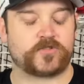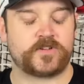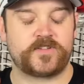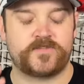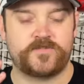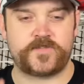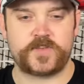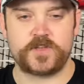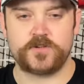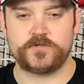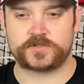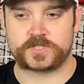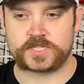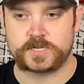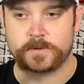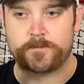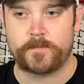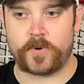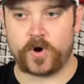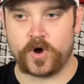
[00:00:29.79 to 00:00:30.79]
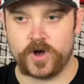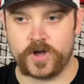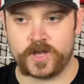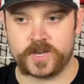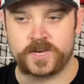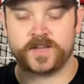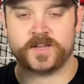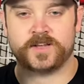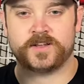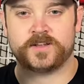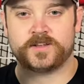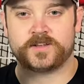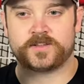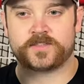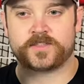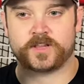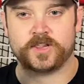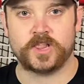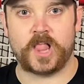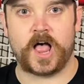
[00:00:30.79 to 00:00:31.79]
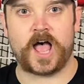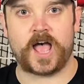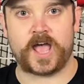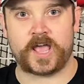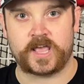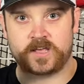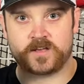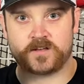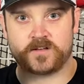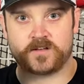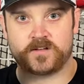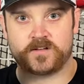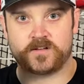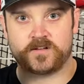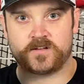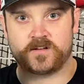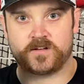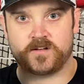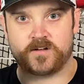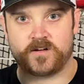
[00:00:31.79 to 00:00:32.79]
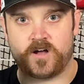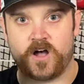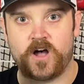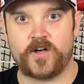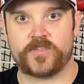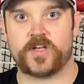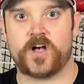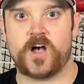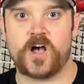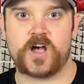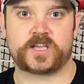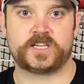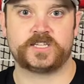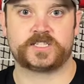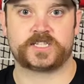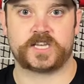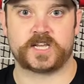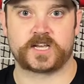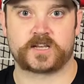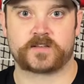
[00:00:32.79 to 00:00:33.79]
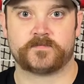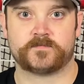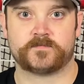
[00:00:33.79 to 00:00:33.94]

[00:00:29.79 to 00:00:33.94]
refuse to put the lie on the hockey stick.